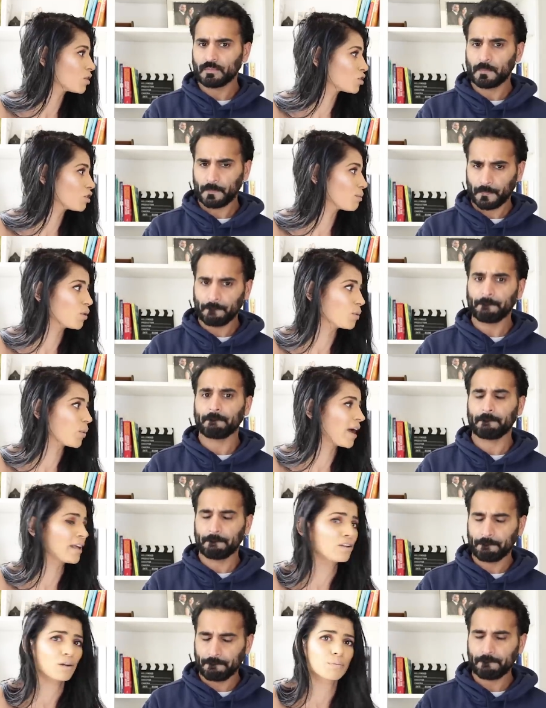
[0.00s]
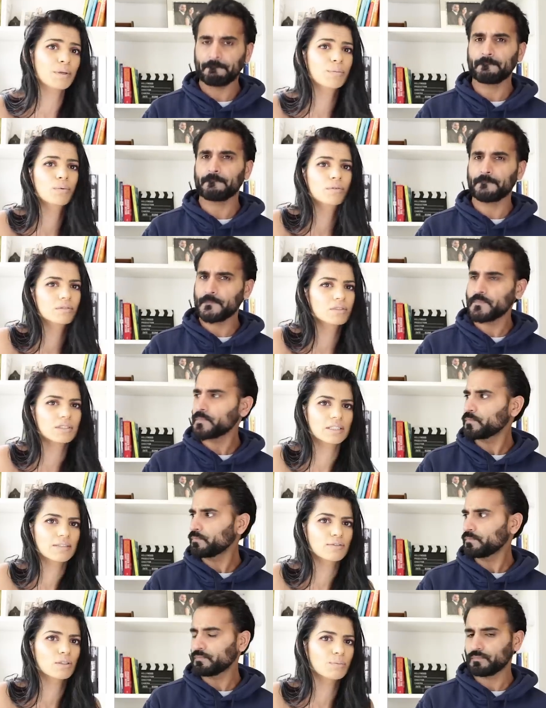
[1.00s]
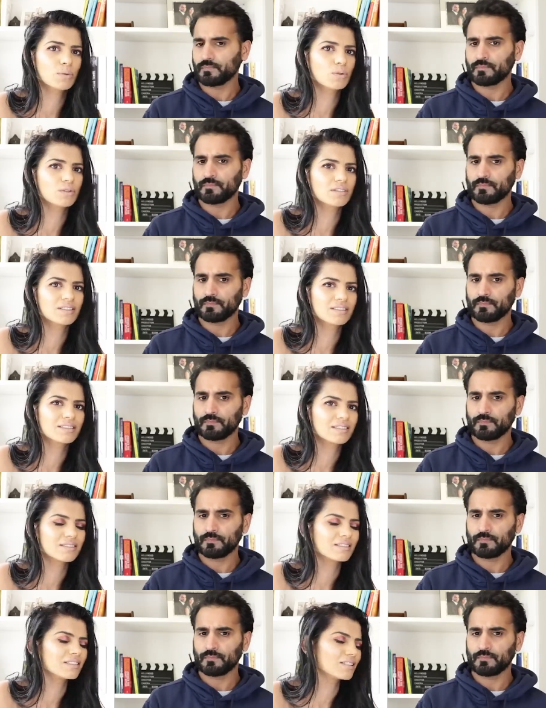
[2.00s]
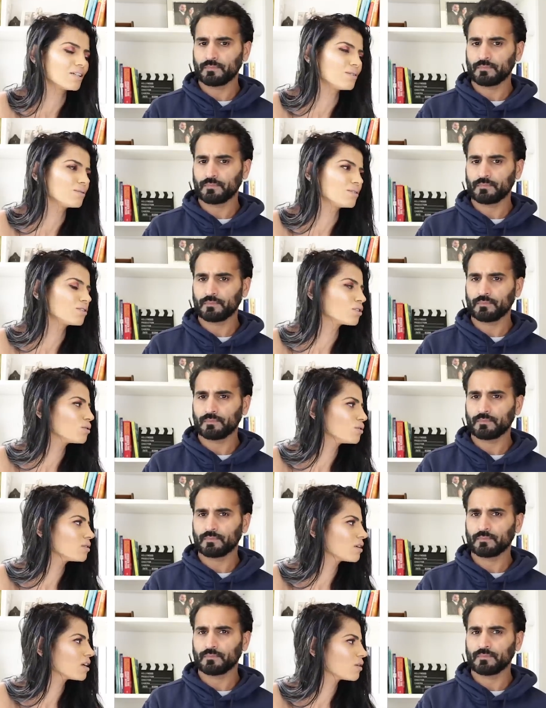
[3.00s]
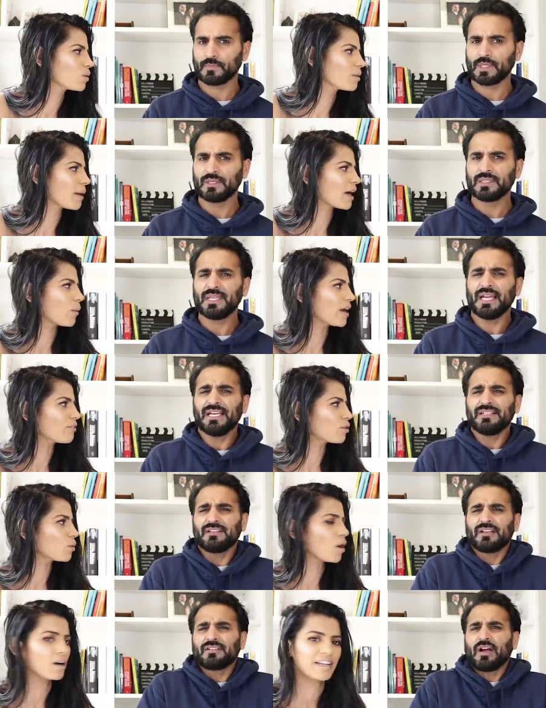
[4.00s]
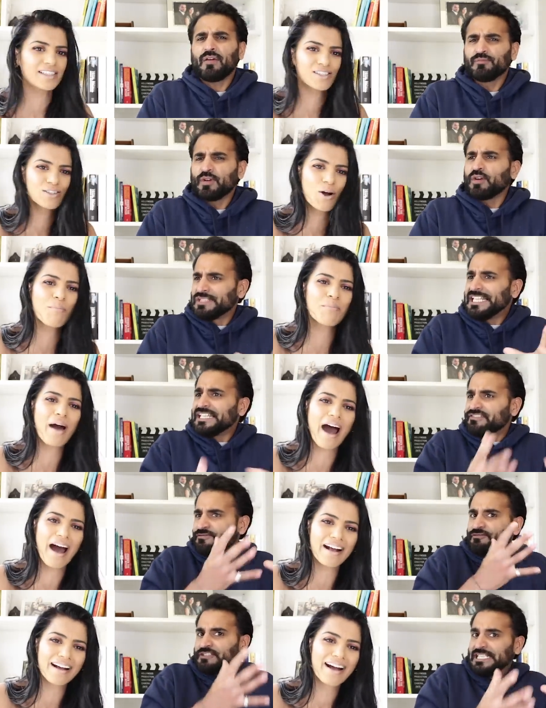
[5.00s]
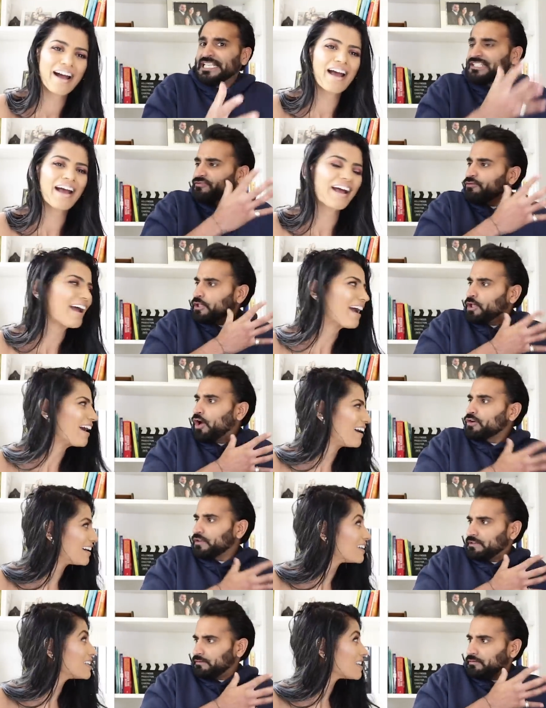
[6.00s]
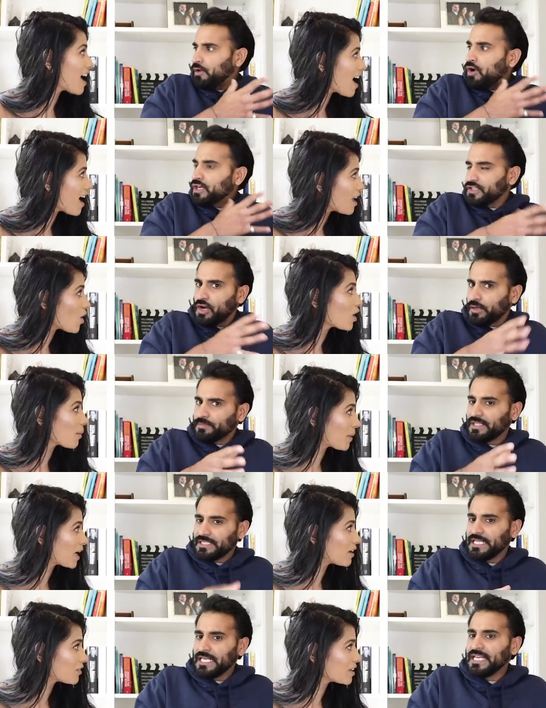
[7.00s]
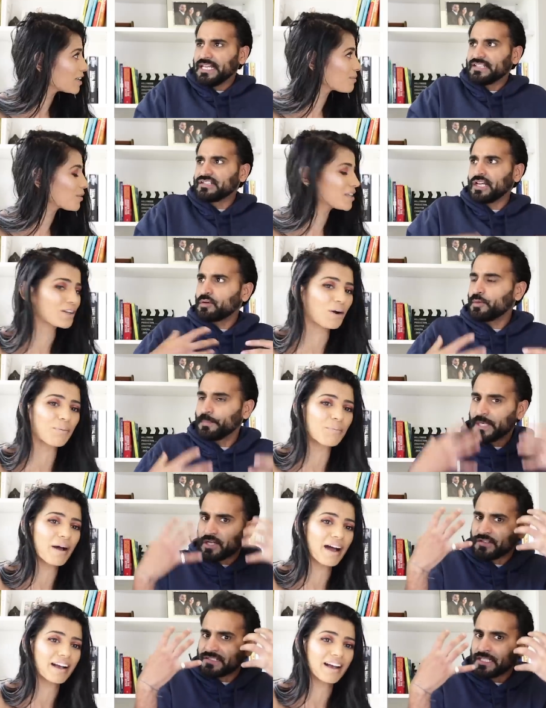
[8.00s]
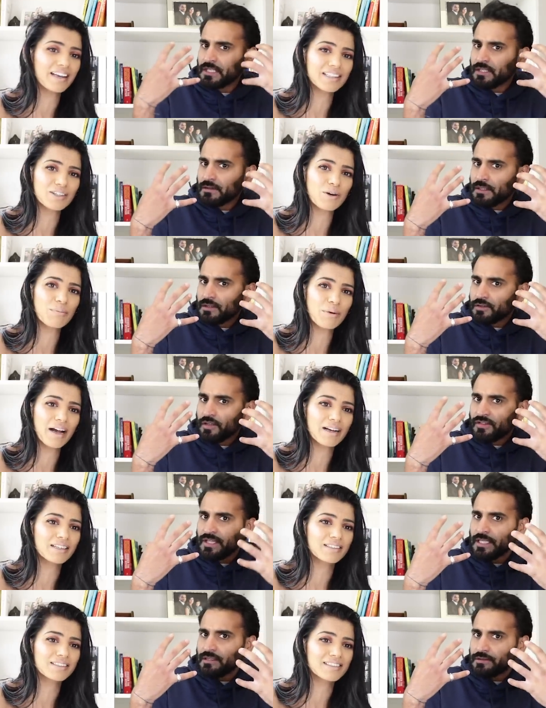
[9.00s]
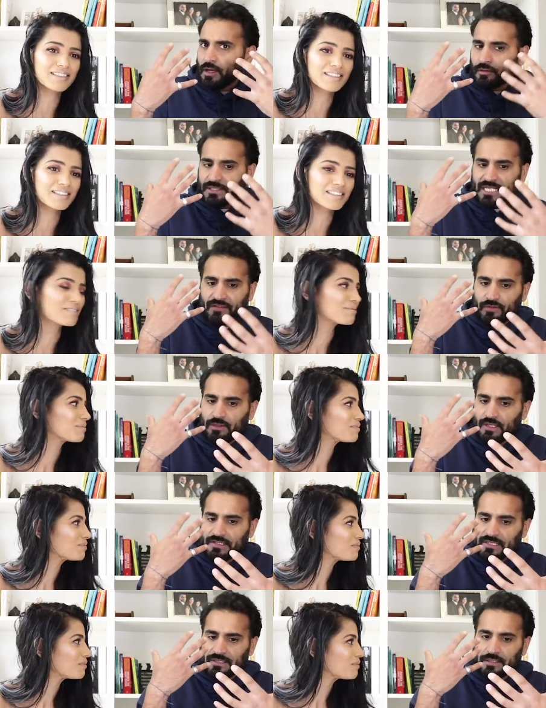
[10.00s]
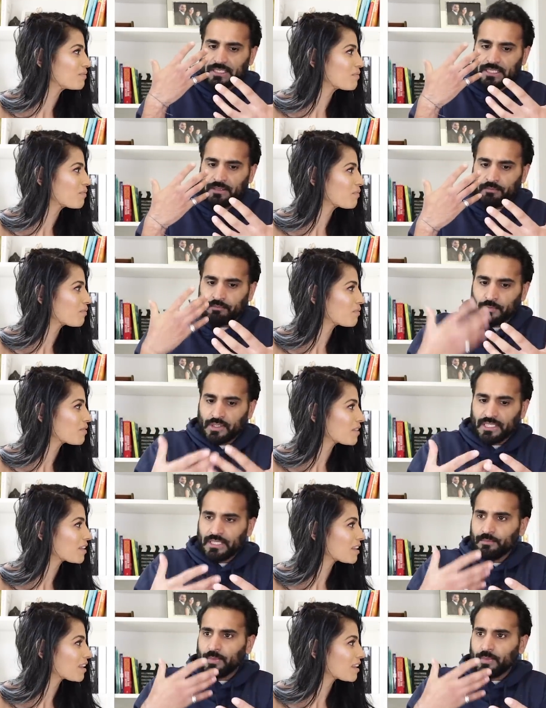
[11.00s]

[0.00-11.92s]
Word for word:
Speaker 1: not to the point where you know people just give up or you know, you do you kind of want to back away yeah, for a while. He's no, come least, back.
Speaker 2: least for a long, longer yeah, time than he is, because you think not only have I lost the money,